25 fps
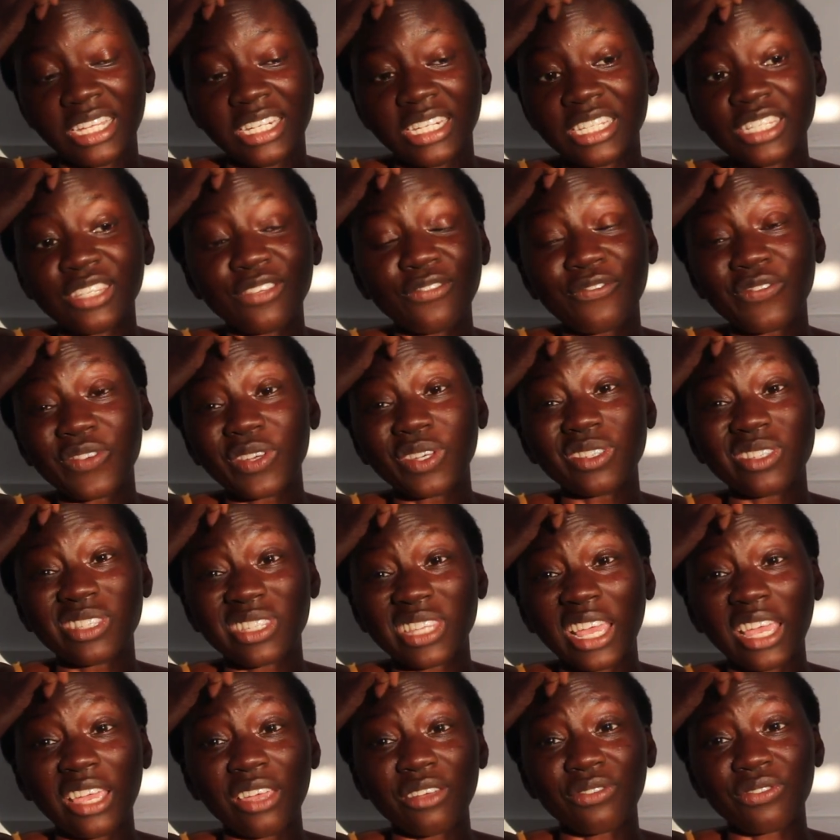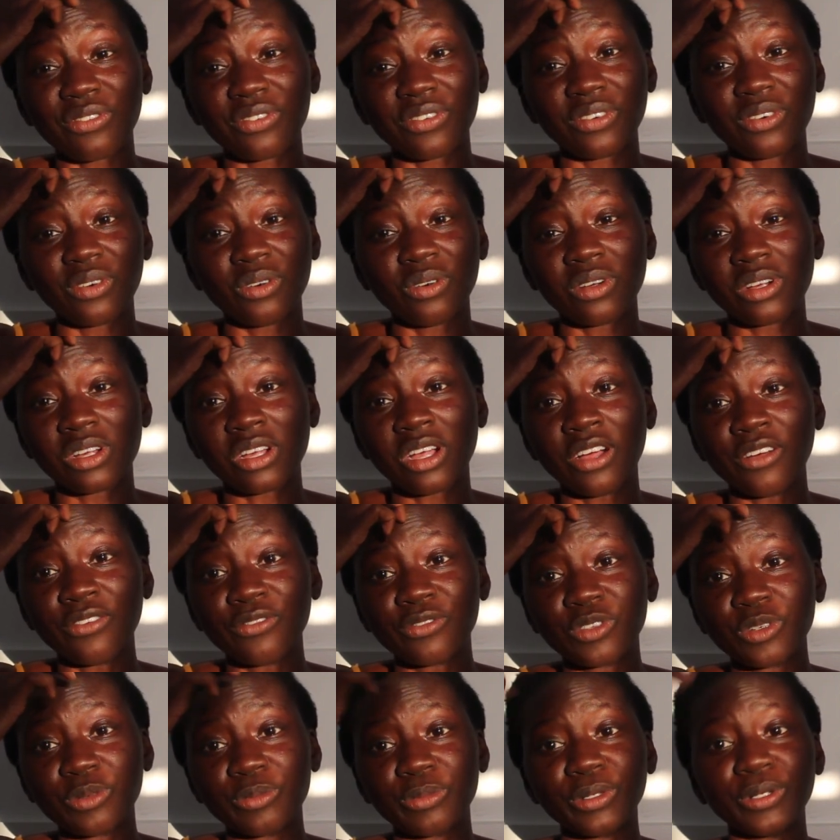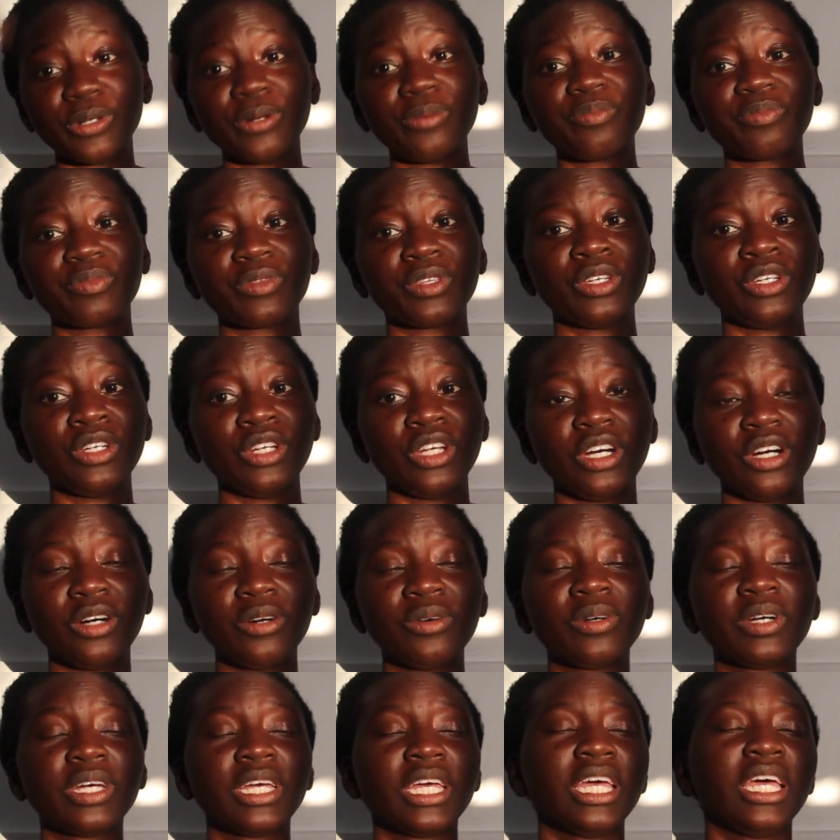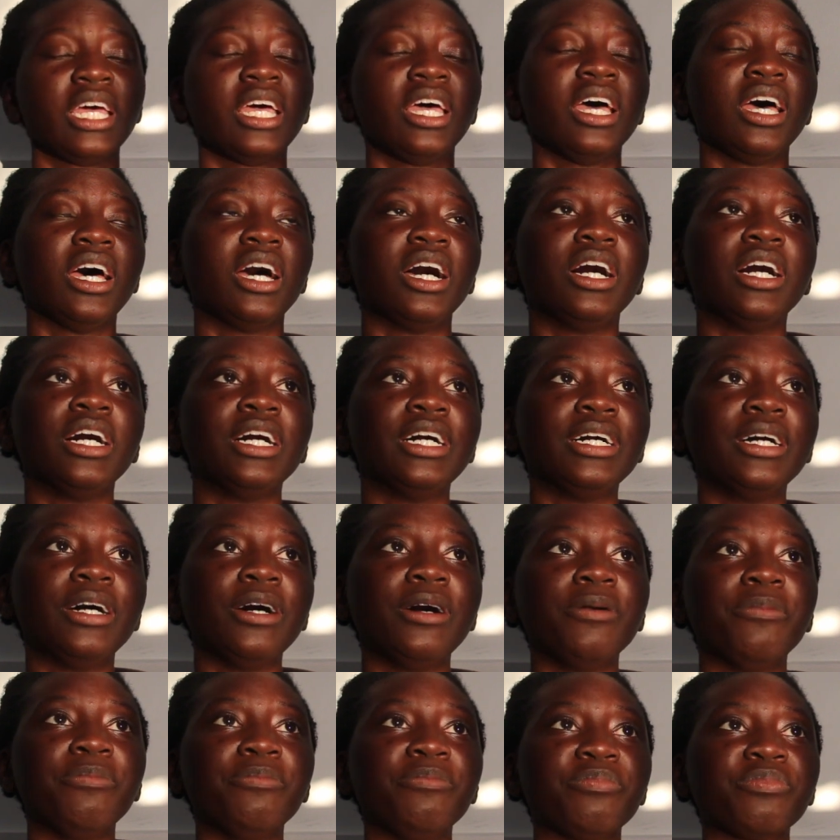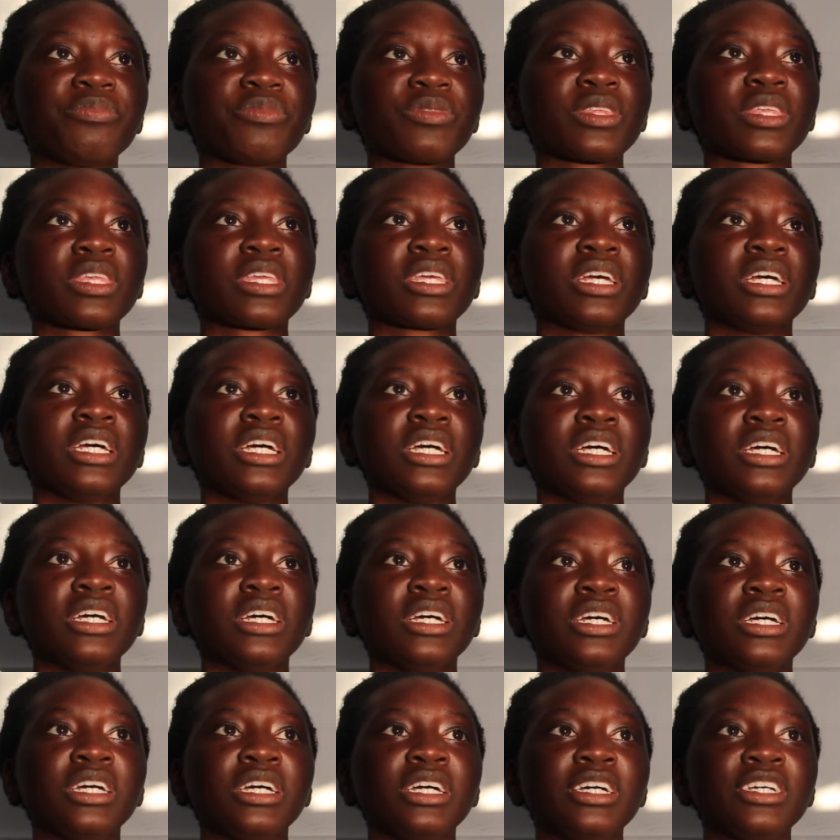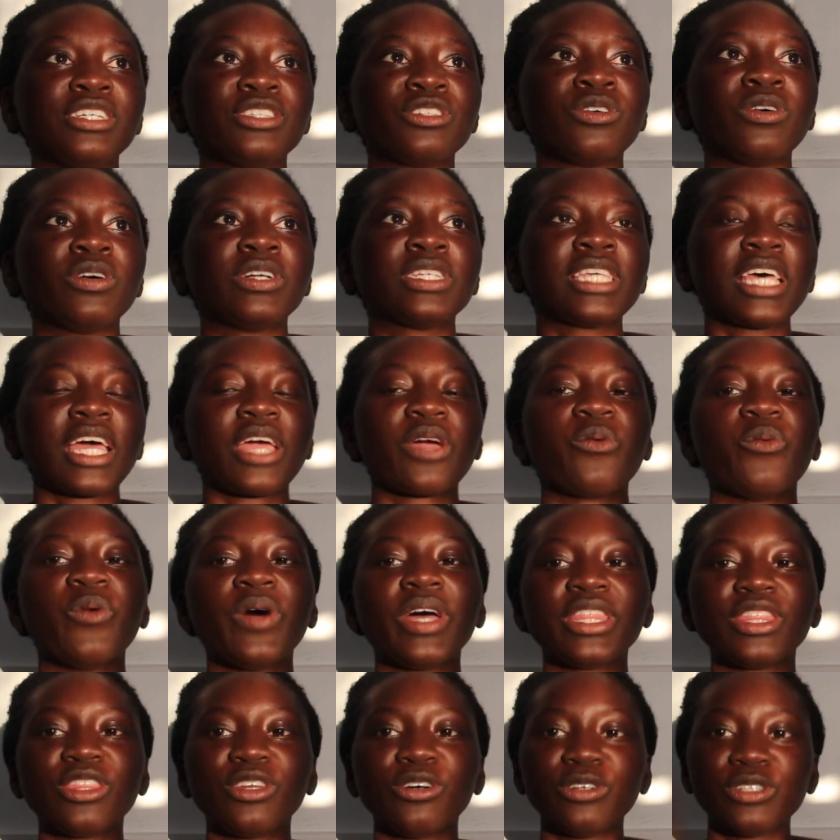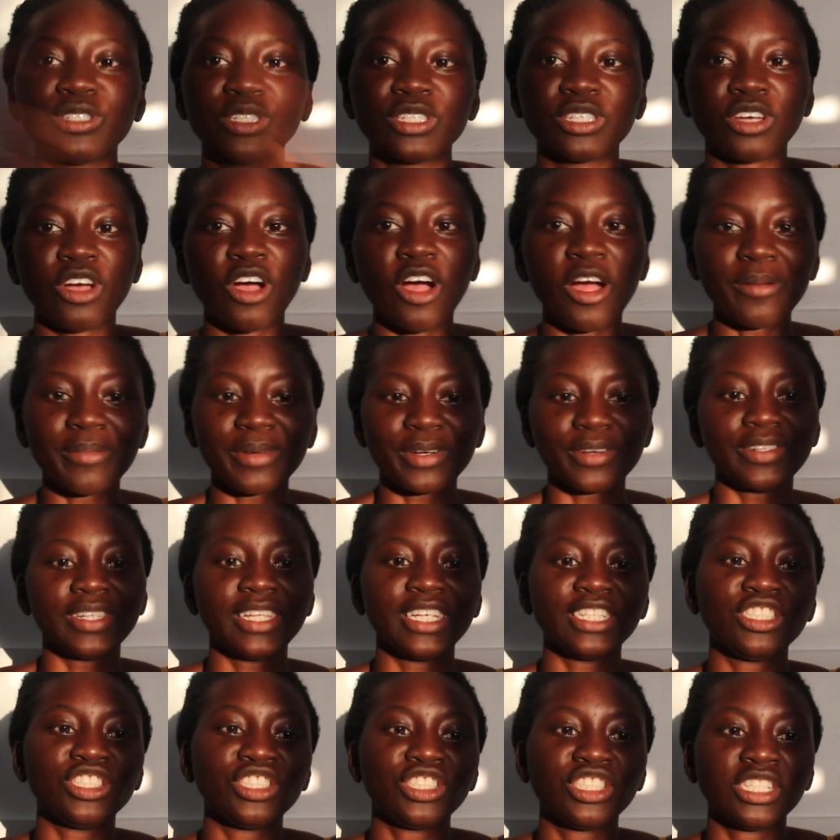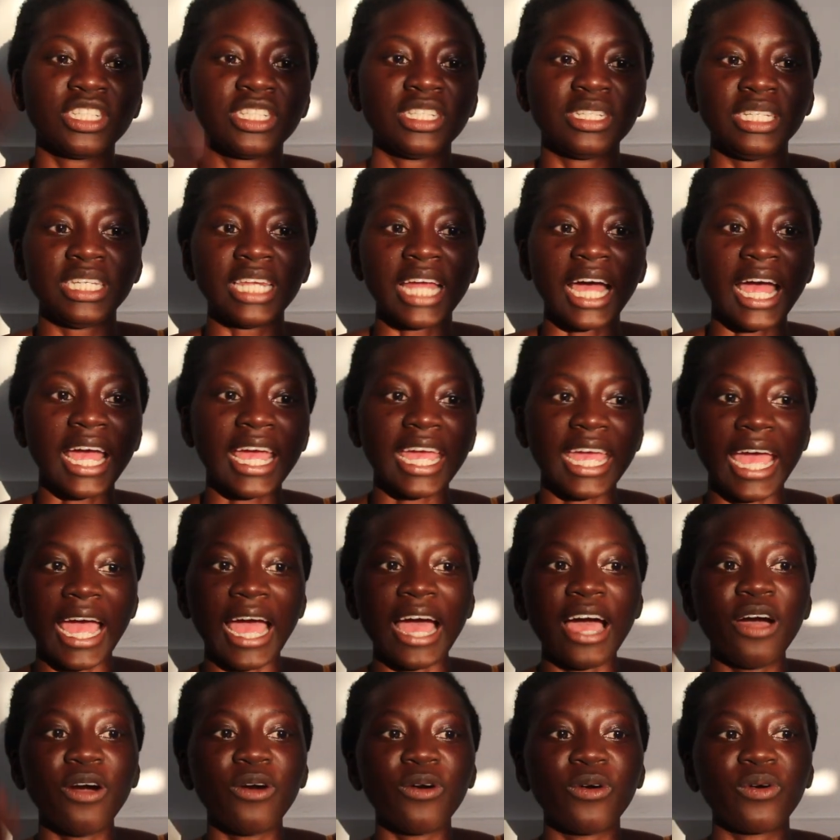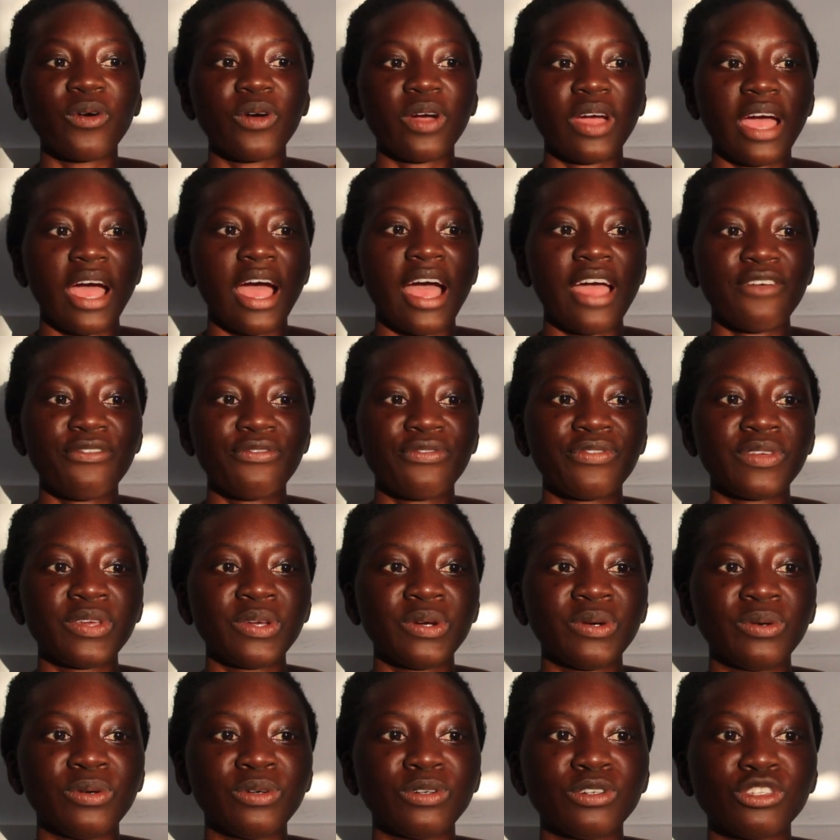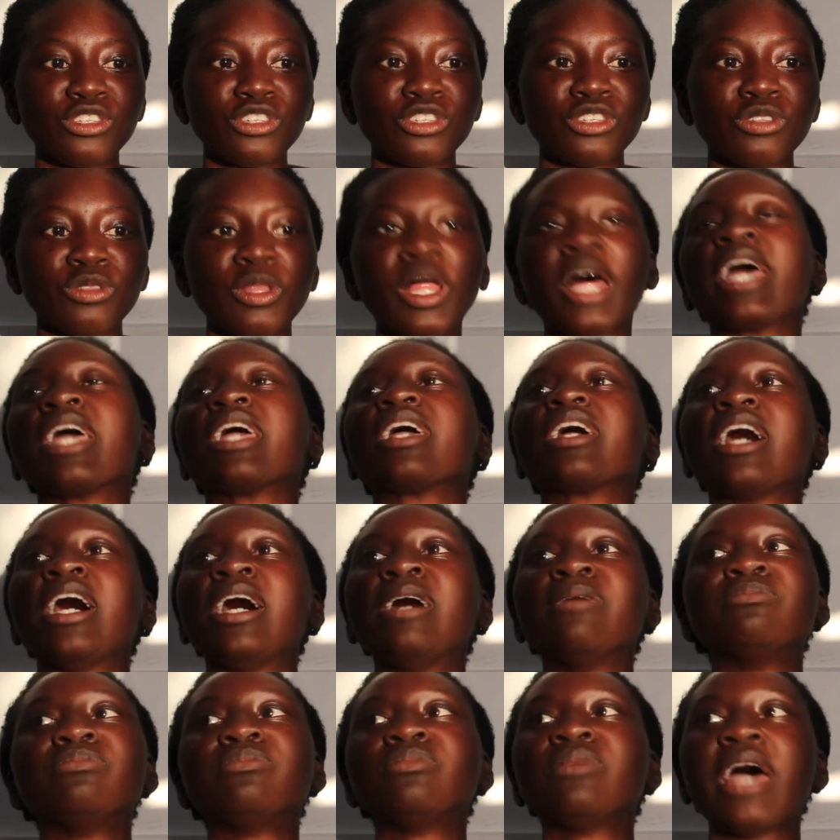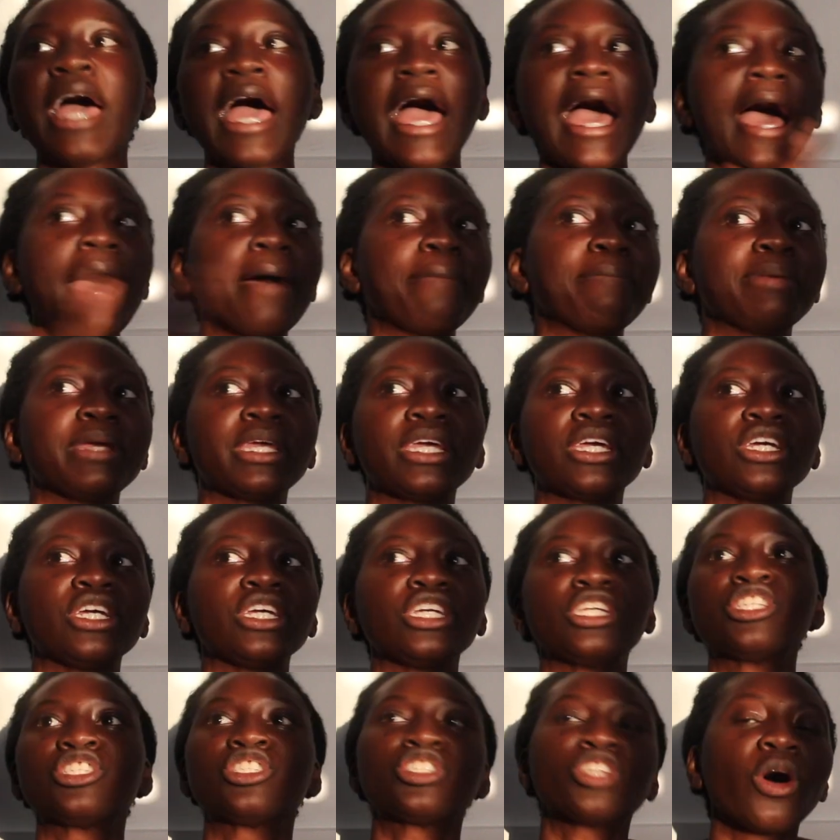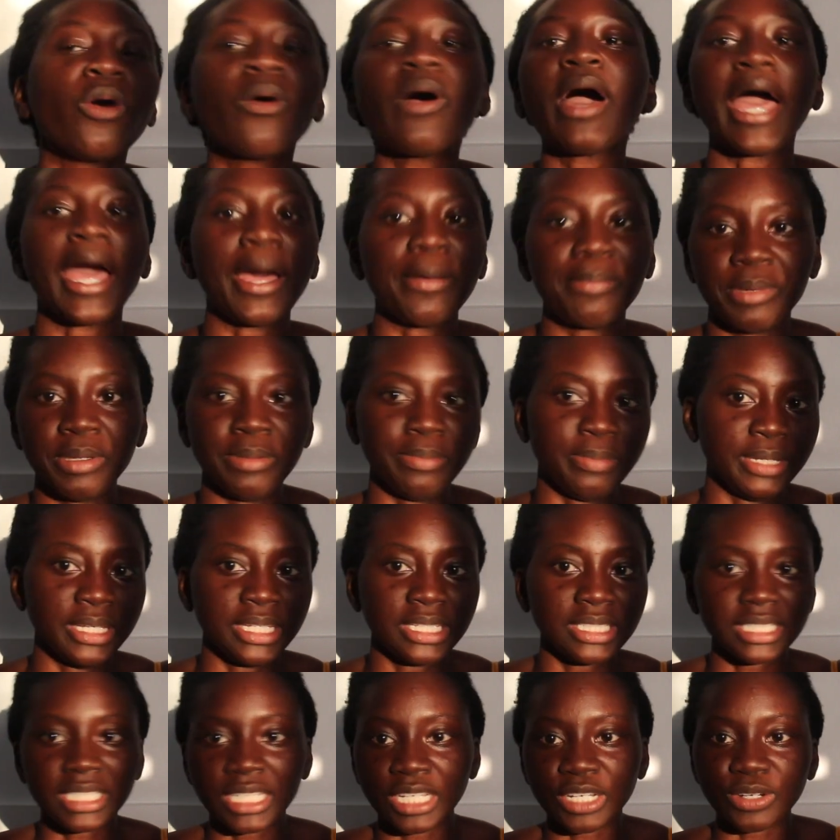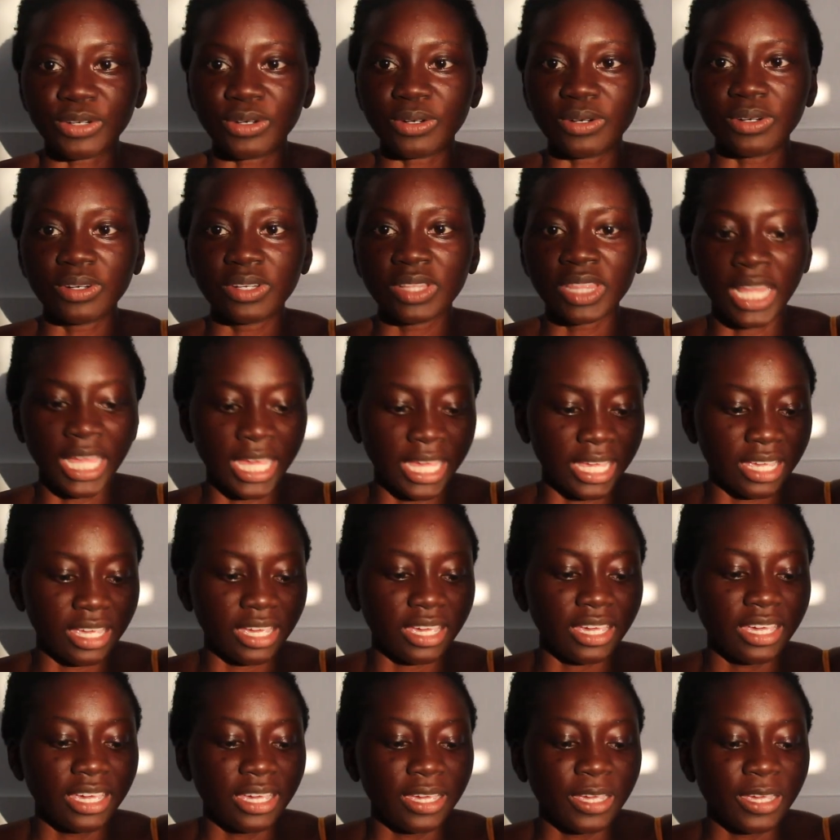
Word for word: doesn't feel safe or comfortable, you know? Um, So it's like when those karmic relationships die out, I feel like I'm happy, so happy being single. Like,